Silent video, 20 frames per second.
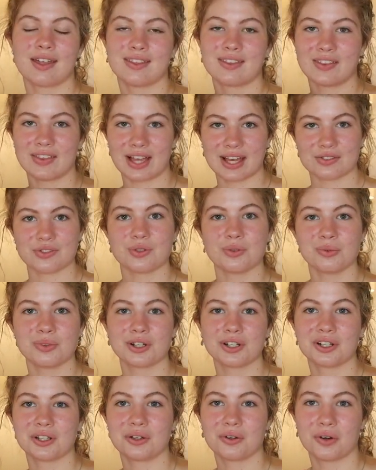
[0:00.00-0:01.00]
The last one
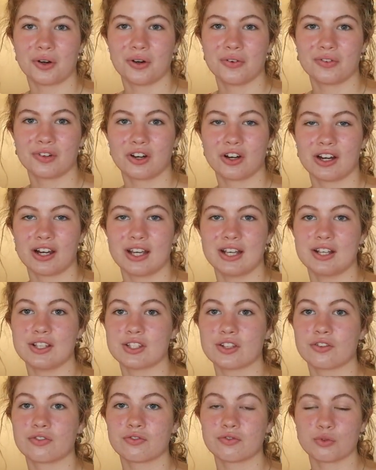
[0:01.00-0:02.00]
we're going to go over
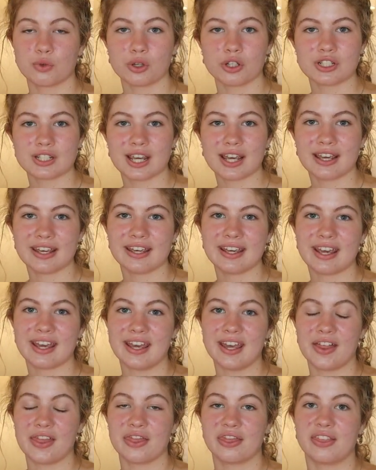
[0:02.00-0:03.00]
is forte,
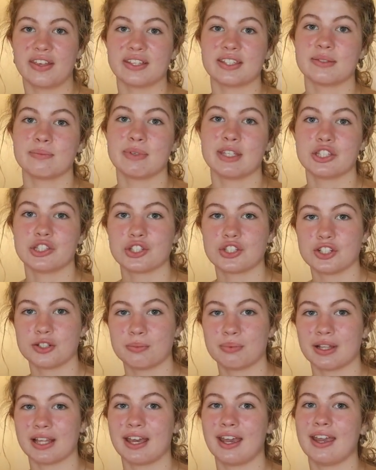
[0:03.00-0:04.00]
and this means
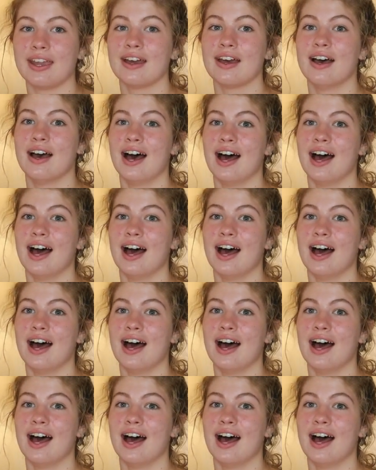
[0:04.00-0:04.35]
to play